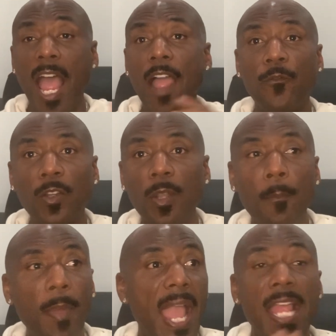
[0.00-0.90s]
I felt
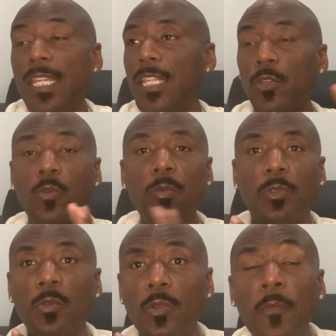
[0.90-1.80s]
abandoned and whoop
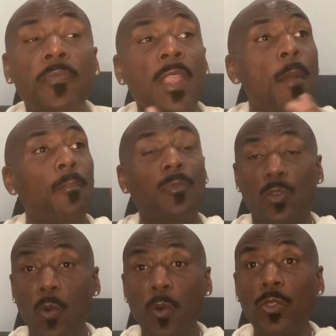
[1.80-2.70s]
doo doo
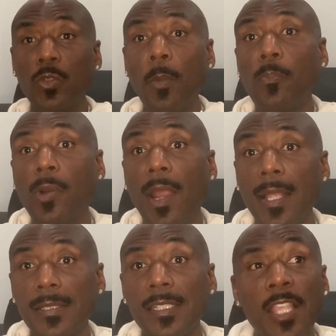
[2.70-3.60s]
going through the
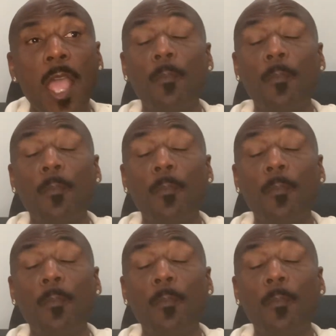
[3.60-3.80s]
process.